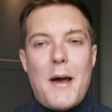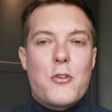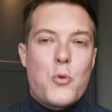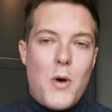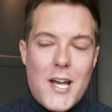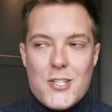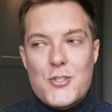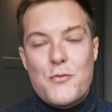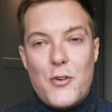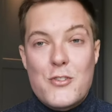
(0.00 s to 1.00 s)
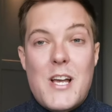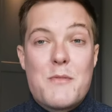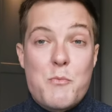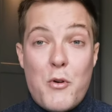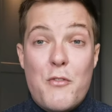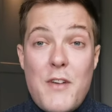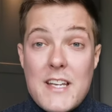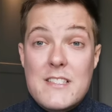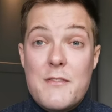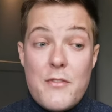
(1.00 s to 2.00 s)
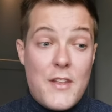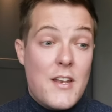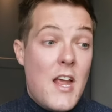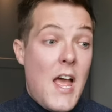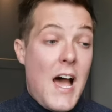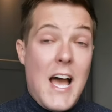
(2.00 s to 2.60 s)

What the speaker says: about twice to four times more effective than